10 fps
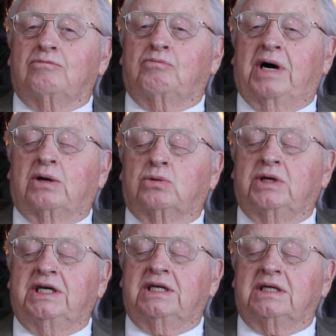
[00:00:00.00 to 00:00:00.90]
by
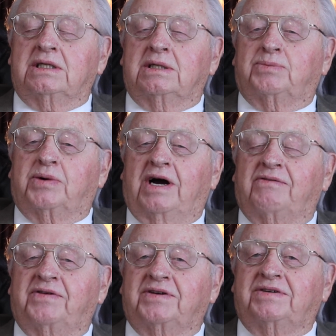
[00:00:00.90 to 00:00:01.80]
reading the
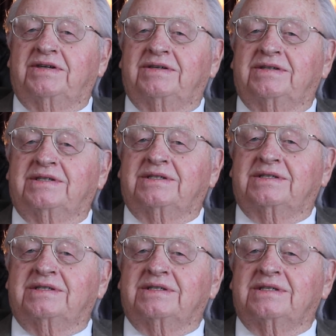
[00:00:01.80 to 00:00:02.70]
prophecies